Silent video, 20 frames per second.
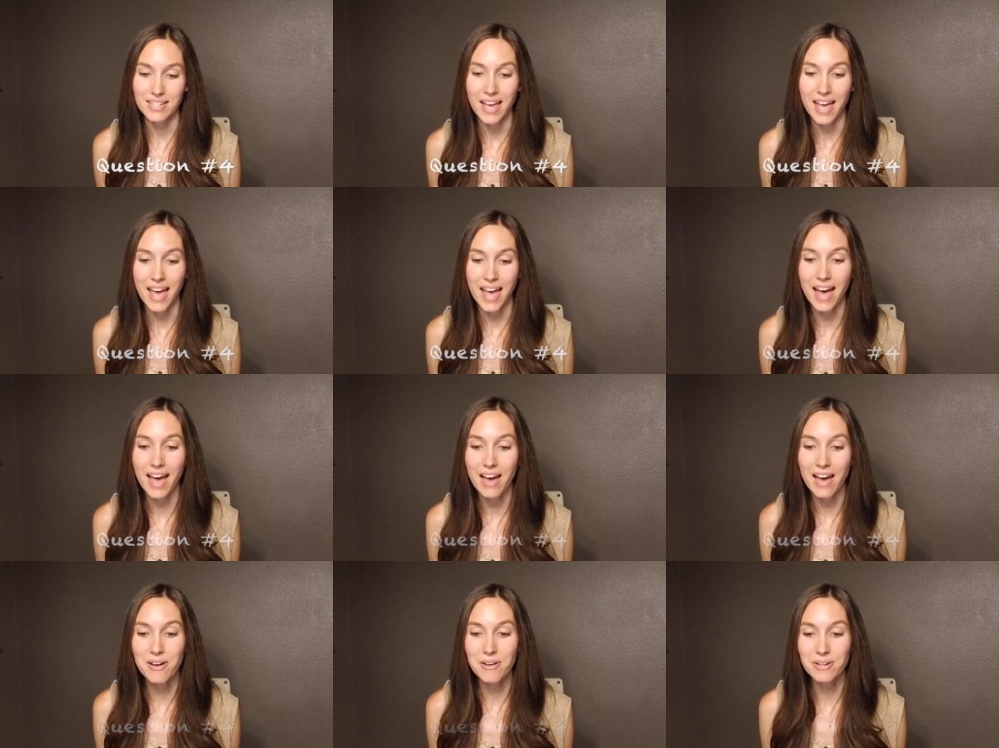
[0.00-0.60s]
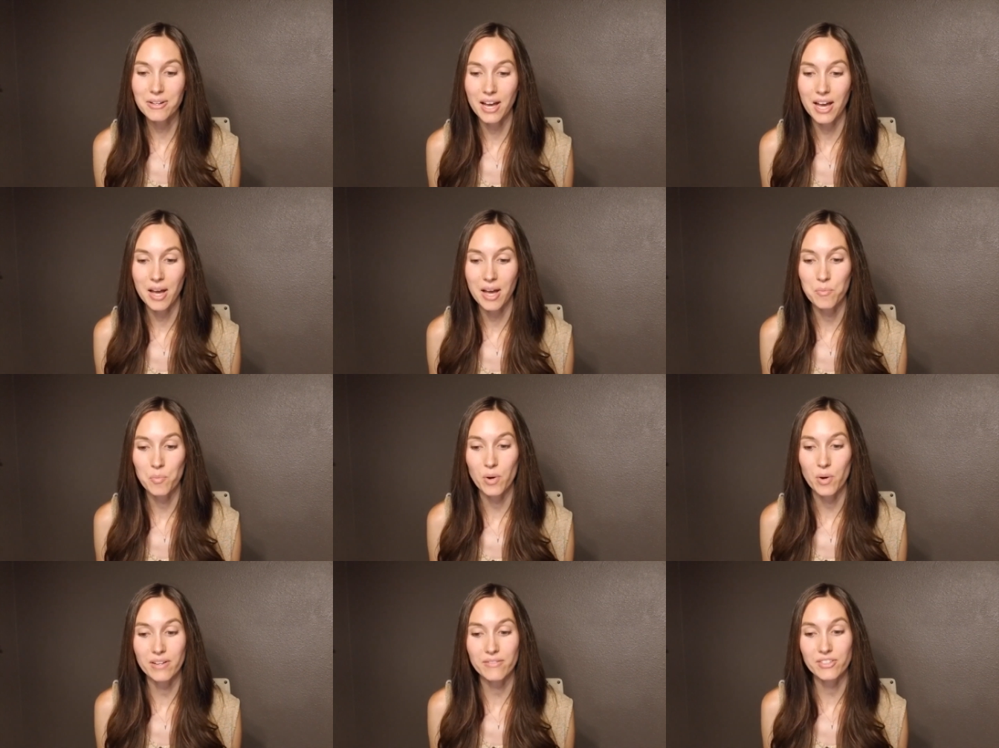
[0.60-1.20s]
how
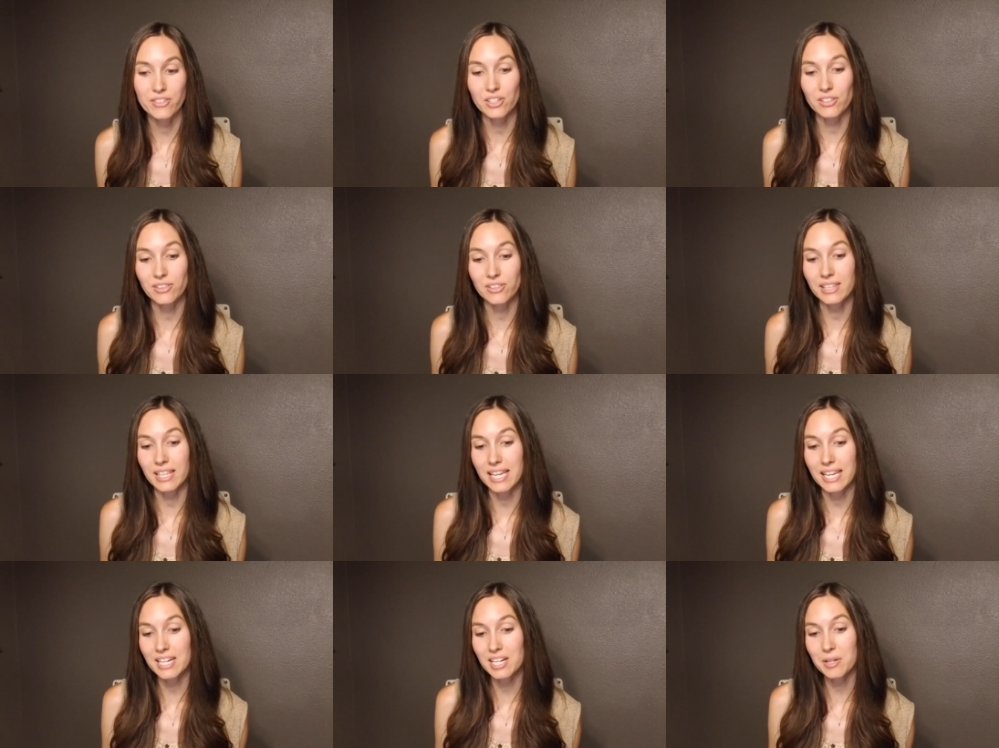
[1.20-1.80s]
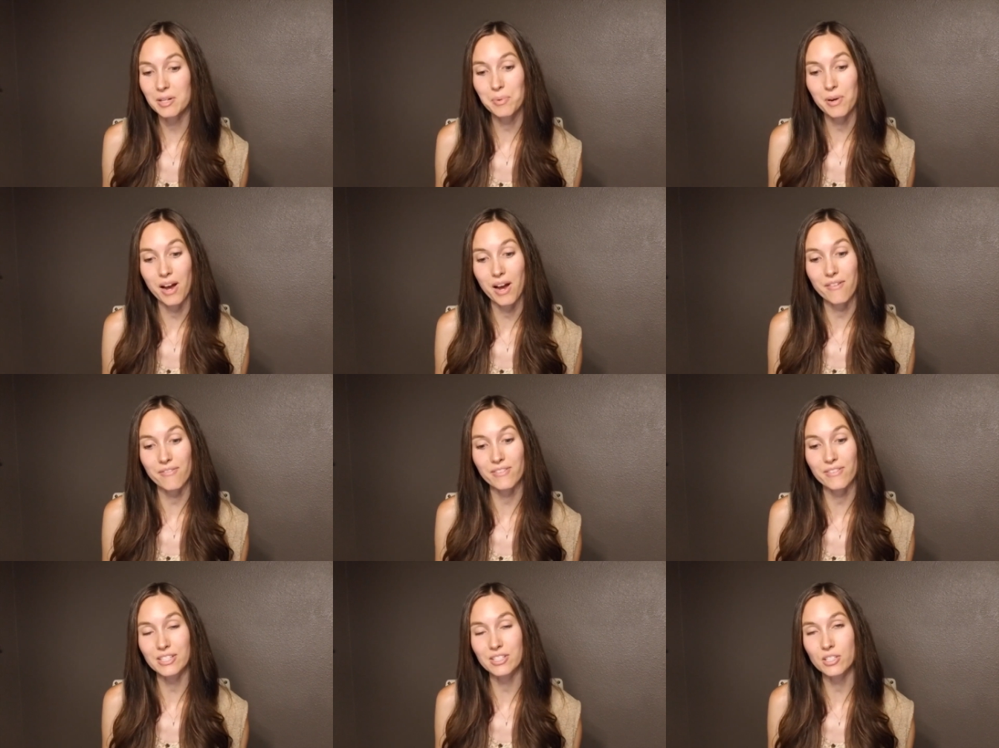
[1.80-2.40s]
come one of your later
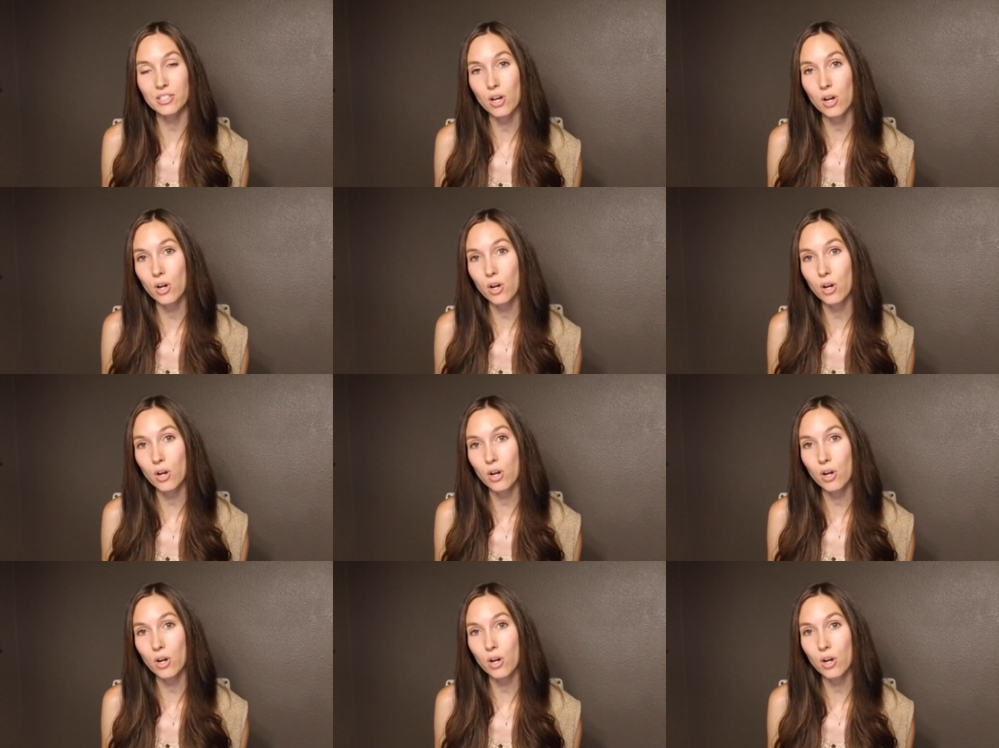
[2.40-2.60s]
prophets